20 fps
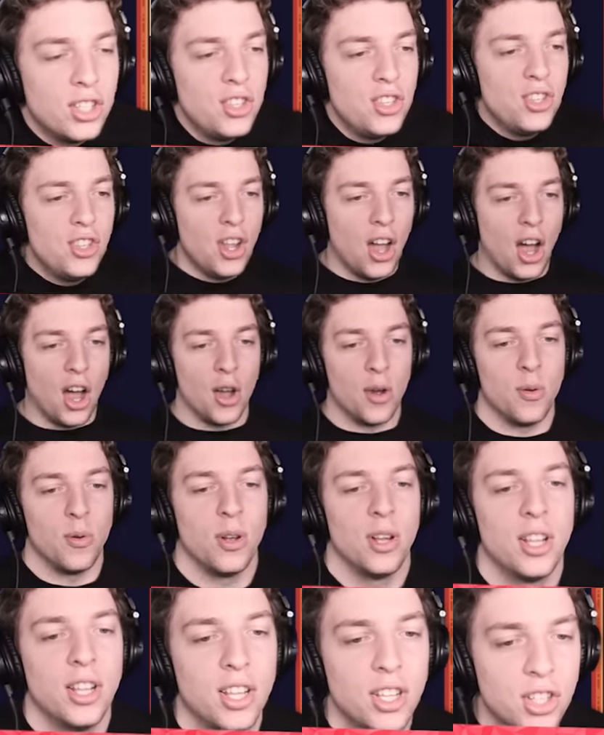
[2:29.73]
No.
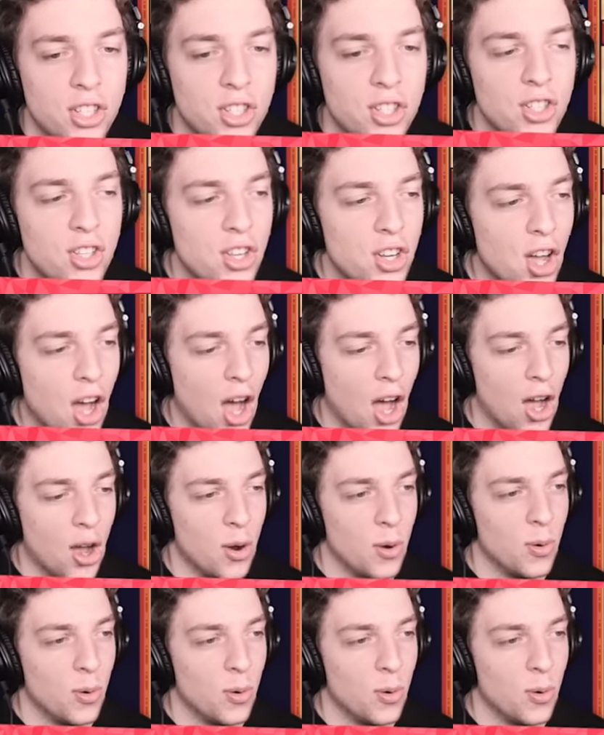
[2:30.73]
no. no.